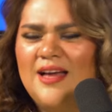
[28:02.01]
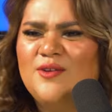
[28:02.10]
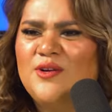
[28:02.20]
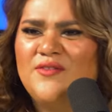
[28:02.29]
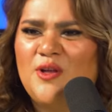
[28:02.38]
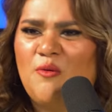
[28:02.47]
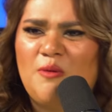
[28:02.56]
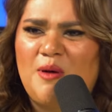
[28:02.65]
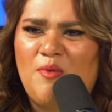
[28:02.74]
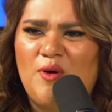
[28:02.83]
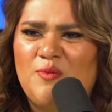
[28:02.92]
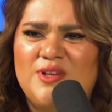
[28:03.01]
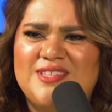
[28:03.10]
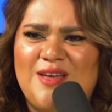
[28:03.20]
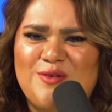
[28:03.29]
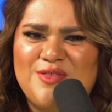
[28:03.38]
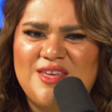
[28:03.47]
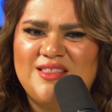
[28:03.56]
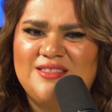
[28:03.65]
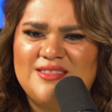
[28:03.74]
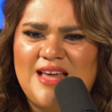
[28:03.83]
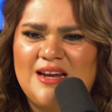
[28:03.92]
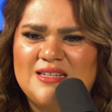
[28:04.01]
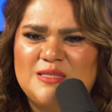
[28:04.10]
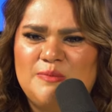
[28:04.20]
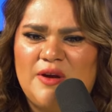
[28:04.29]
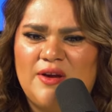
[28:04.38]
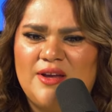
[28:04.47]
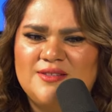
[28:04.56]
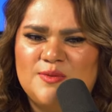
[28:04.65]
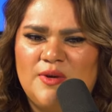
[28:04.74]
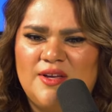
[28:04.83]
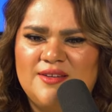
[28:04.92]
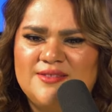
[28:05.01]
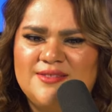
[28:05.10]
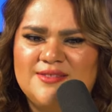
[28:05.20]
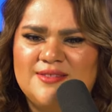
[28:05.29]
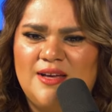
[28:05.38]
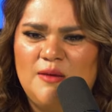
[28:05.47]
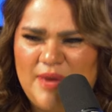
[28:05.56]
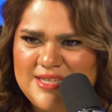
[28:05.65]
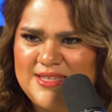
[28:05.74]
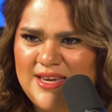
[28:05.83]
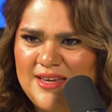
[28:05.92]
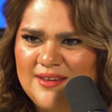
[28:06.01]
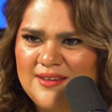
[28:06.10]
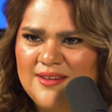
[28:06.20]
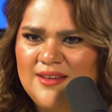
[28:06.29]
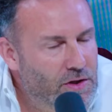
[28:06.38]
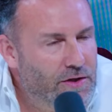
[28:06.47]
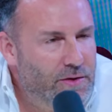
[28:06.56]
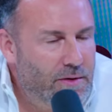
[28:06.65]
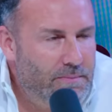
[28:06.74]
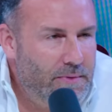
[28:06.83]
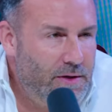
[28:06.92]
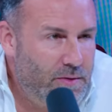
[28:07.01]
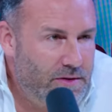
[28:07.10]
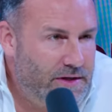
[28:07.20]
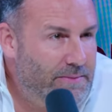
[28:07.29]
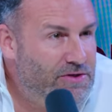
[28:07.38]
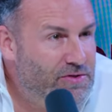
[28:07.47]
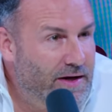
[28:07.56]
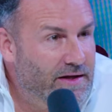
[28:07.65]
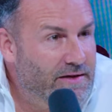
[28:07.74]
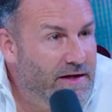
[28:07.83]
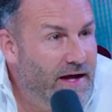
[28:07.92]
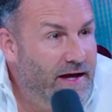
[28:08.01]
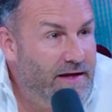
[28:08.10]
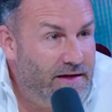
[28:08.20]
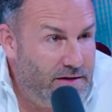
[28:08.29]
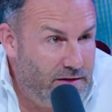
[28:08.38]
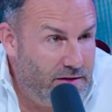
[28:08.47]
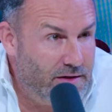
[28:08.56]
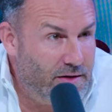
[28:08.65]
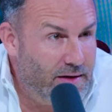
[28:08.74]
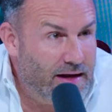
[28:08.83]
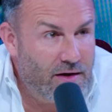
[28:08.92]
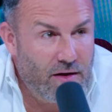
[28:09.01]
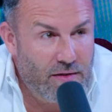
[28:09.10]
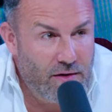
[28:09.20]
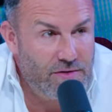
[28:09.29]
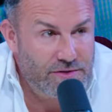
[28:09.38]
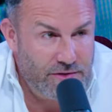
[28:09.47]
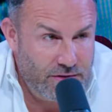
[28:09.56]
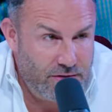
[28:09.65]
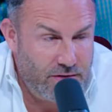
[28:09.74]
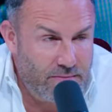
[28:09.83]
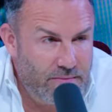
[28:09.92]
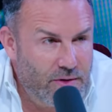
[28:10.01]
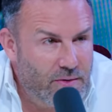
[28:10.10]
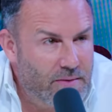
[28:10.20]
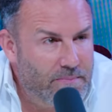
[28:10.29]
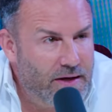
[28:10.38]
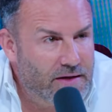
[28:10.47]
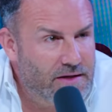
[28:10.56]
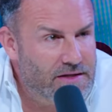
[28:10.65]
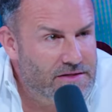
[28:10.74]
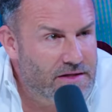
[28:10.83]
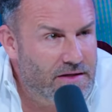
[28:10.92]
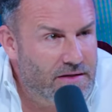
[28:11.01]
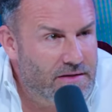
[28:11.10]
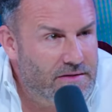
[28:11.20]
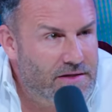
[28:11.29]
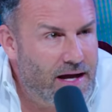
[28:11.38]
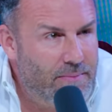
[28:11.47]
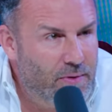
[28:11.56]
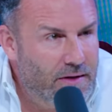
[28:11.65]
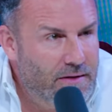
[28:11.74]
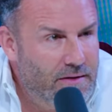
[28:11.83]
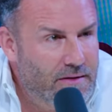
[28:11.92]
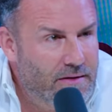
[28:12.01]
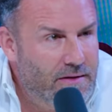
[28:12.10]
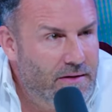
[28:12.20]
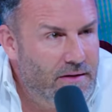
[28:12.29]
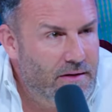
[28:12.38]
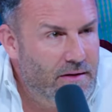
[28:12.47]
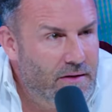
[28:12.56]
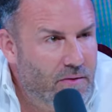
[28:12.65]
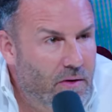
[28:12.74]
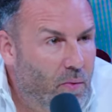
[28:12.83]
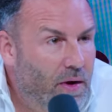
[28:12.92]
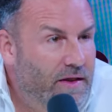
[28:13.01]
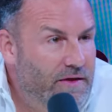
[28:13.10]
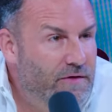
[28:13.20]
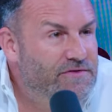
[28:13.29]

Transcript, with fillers: I don't even know what my point was, other than that experience was amazing. No, you were you were demonstrating that hey, you know, out of all those, you're you were picked as the top one or one that